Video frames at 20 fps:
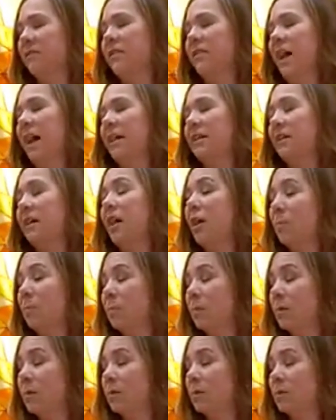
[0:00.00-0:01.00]
that
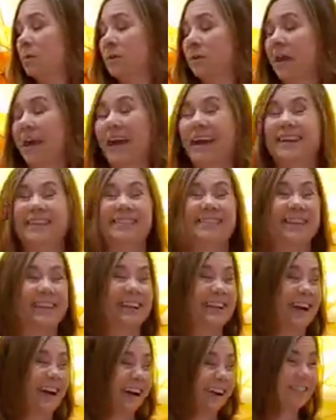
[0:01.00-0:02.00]
couple as a
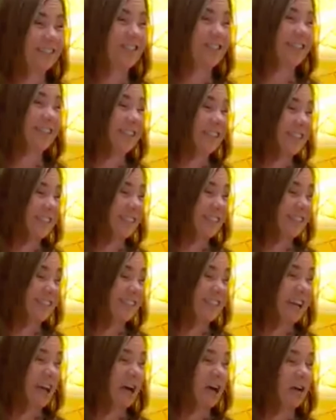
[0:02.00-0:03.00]
consciousness
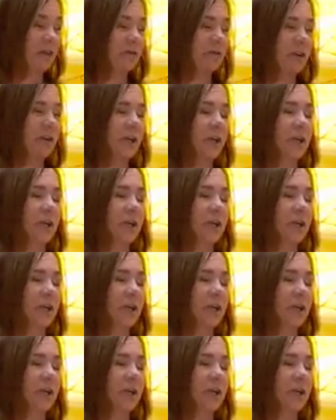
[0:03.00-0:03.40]
itself,